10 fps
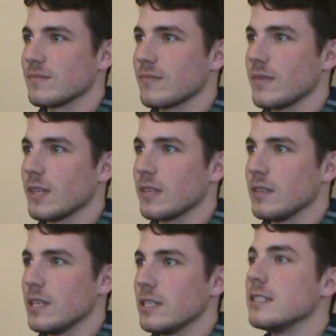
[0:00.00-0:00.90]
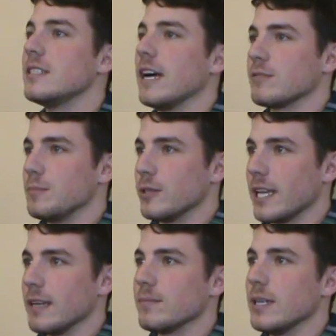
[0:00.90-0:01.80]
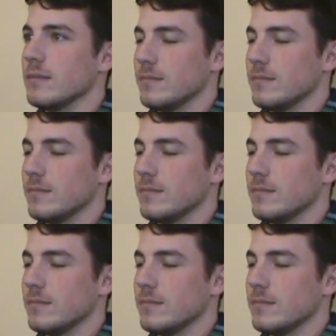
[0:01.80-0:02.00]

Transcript: after boot camp? Or? This is after boot camp. Okay,